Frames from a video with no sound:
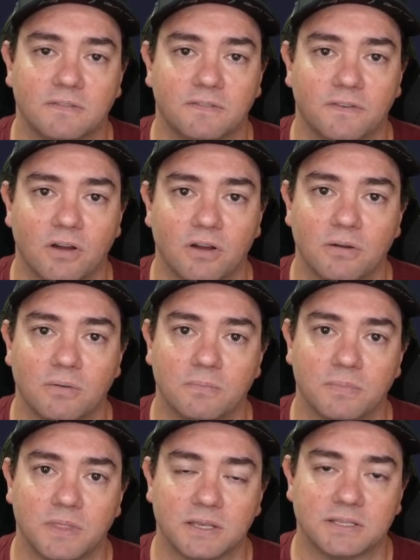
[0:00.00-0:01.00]
from
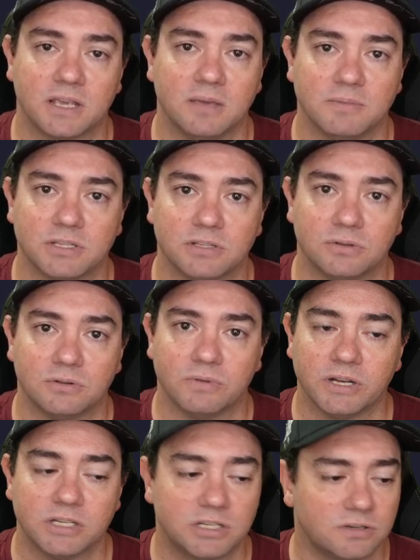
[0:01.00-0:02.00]
the schema store
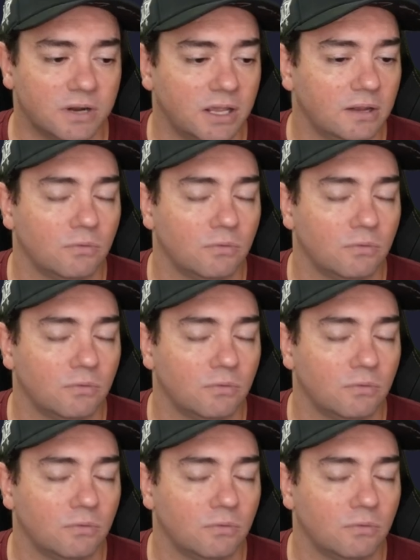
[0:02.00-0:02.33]
registry,